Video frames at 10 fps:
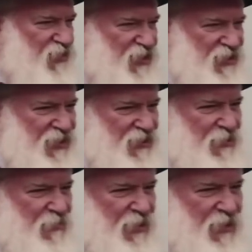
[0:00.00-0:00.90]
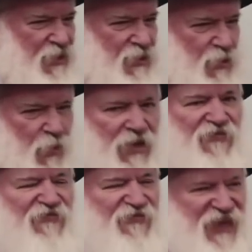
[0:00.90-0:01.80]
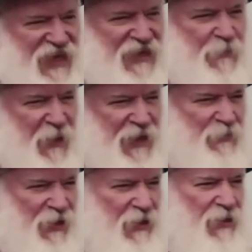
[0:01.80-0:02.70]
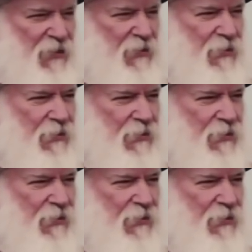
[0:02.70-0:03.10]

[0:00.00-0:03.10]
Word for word: narcissism? You want to feed people